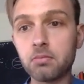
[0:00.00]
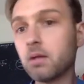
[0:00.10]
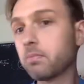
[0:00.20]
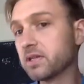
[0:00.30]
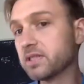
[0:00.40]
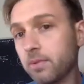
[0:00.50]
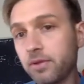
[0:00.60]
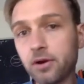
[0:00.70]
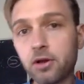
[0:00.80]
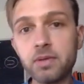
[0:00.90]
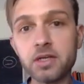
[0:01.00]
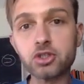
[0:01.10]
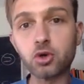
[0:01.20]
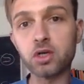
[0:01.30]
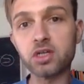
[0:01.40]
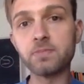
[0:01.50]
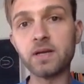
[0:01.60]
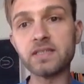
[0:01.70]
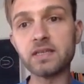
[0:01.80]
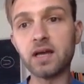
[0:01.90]
In principle, there could be a shorter
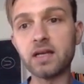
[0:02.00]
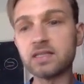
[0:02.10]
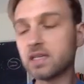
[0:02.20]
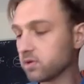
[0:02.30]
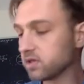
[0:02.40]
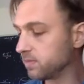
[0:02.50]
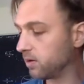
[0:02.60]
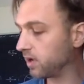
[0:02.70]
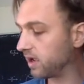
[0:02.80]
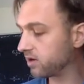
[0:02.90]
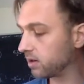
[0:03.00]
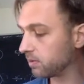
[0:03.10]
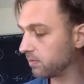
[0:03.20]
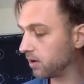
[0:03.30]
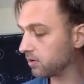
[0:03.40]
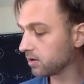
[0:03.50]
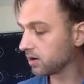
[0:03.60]
splice-unknotting sequence, but we have an upper bound.